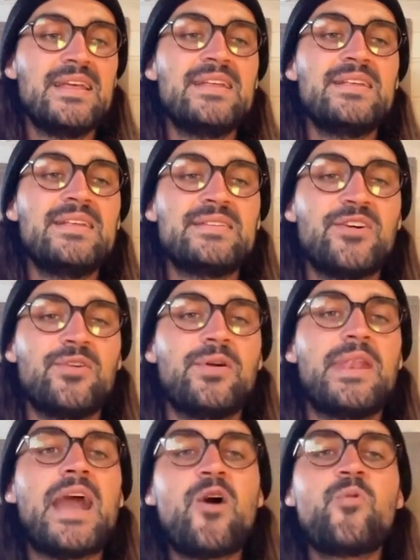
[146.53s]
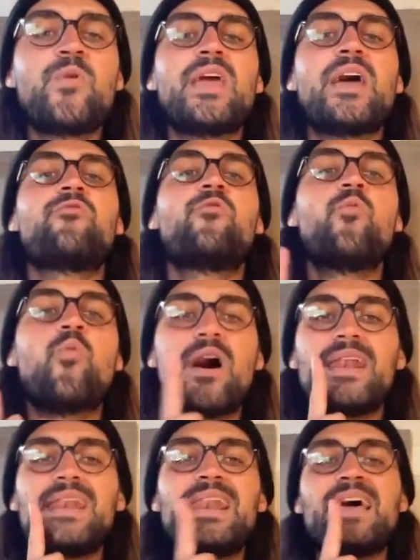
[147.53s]
So now we have
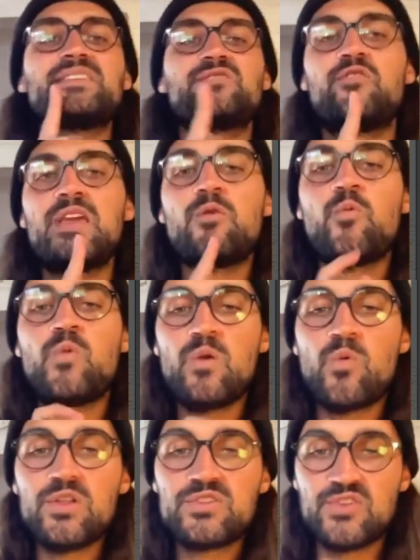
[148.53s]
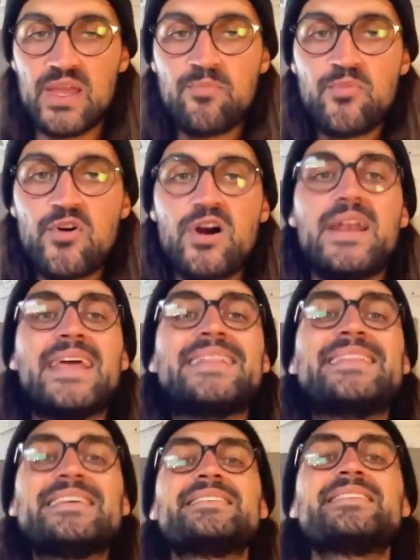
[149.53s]
one last thing we want to import, and
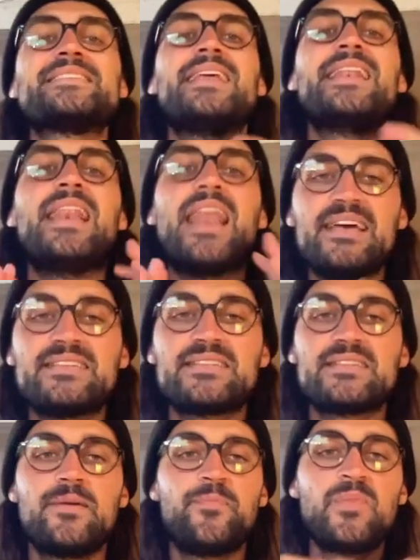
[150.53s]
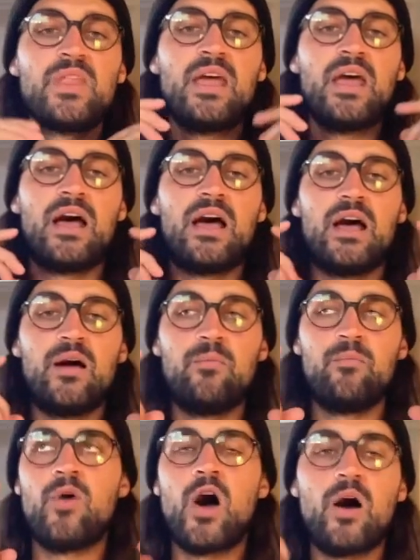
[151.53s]
this is the last
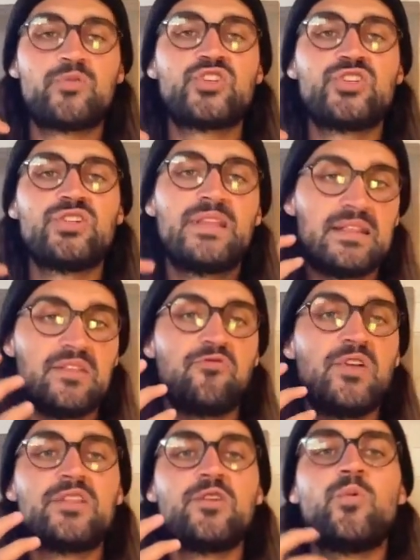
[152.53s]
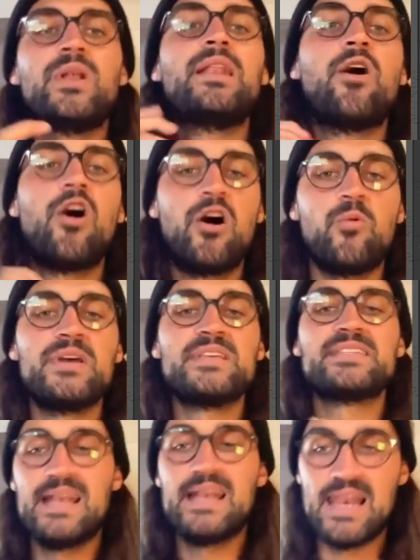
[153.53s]
option that the filter will
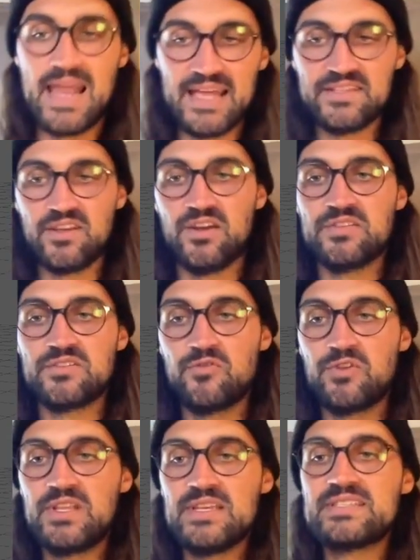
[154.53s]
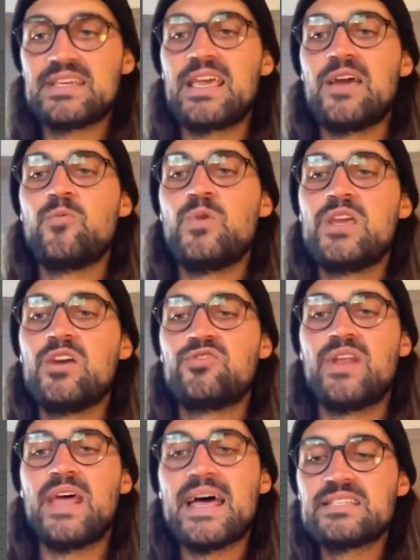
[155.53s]
always land on. So for this again we go to
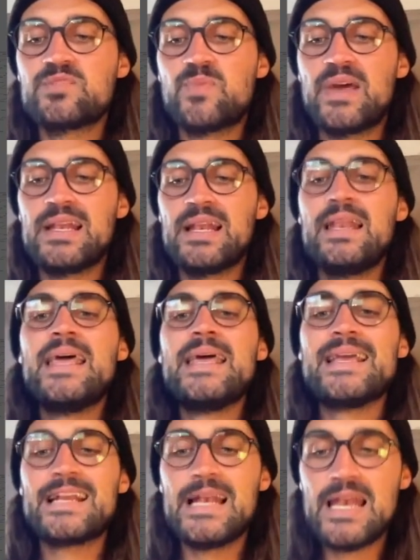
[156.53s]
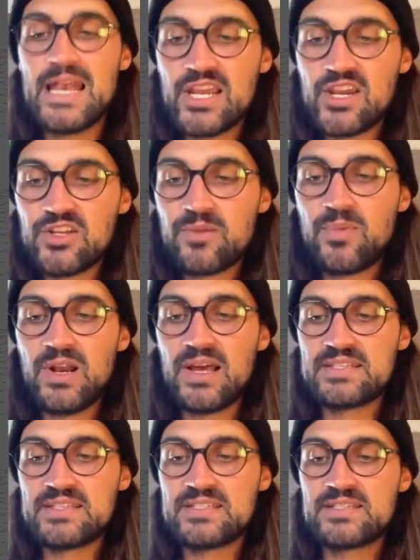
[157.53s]
the assets panel, click on the
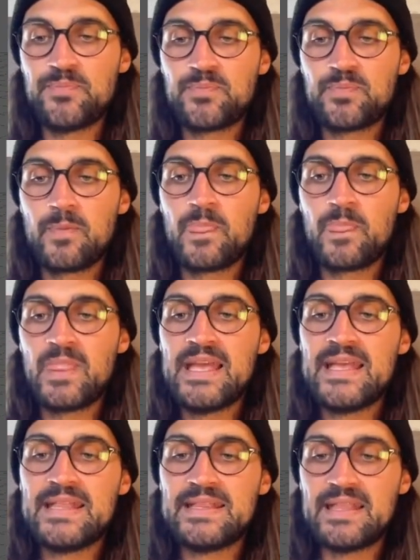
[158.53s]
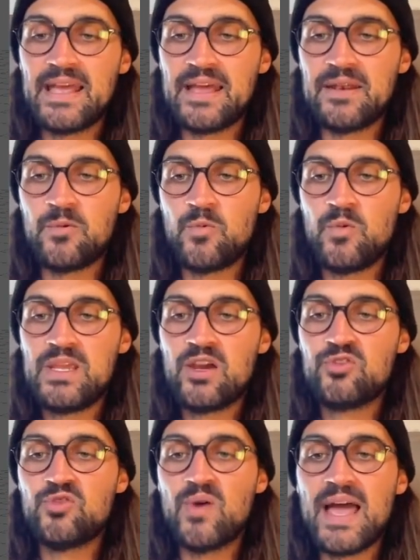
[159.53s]
plus, then we
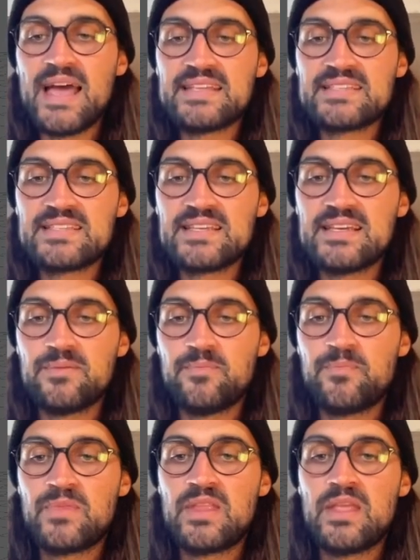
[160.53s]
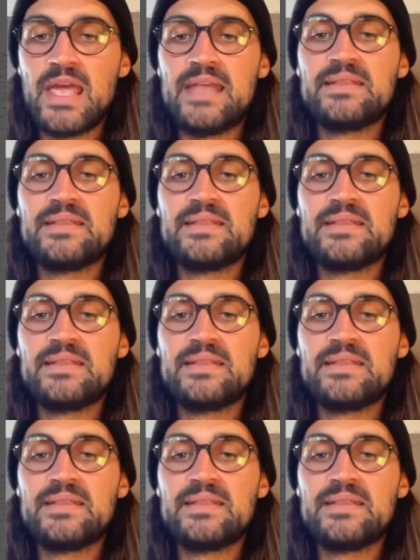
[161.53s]
go to assets and